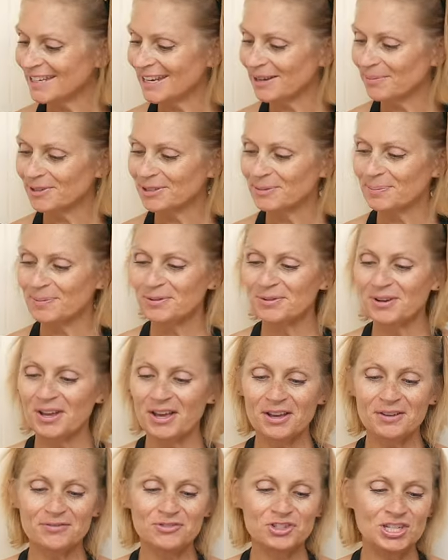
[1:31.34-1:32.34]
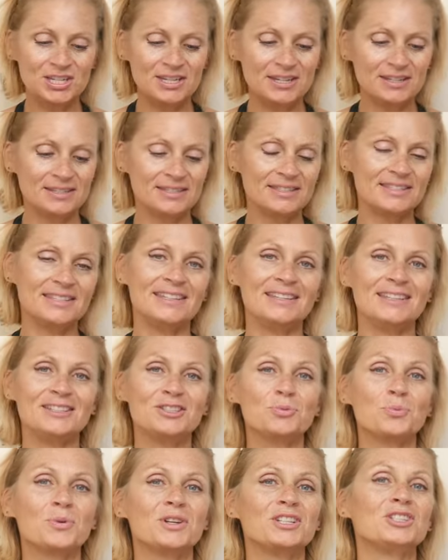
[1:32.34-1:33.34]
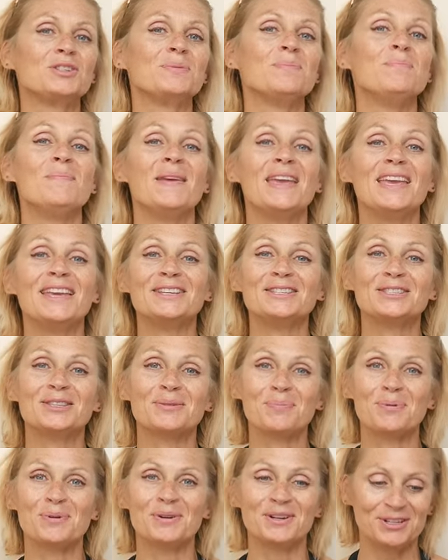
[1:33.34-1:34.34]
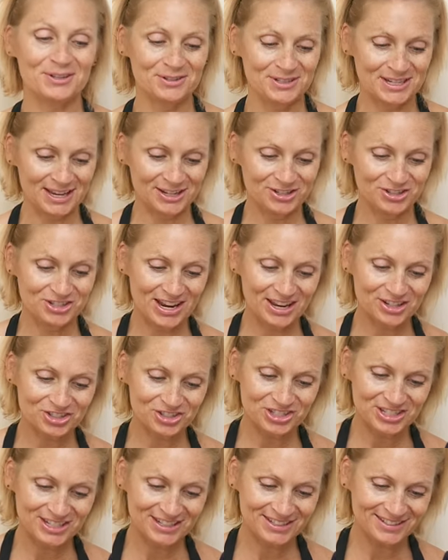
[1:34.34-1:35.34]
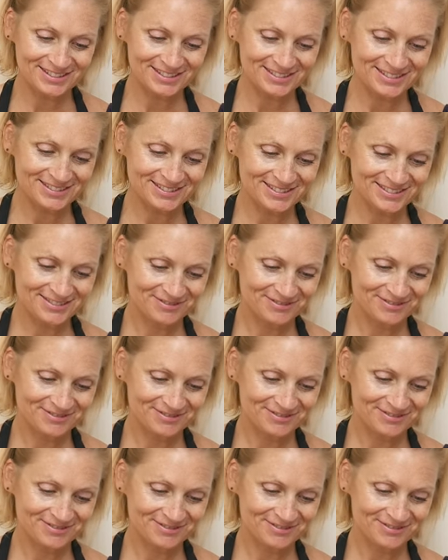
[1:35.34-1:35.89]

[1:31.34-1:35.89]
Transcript: tablespoon of chia seeds, which may support your digestion.